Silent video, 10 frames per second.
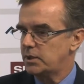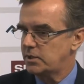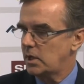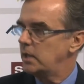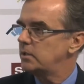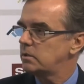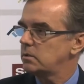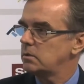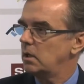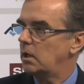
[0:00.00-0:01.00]
precise
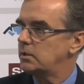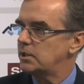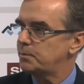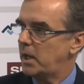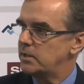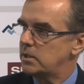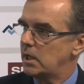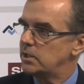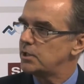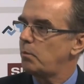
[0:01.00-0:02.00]

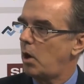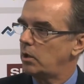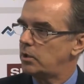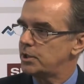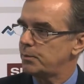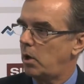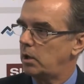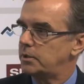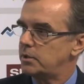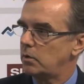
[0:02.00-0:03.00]
dispensing in smaller and
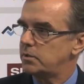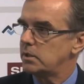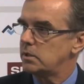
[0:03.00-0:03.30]
smaller doses.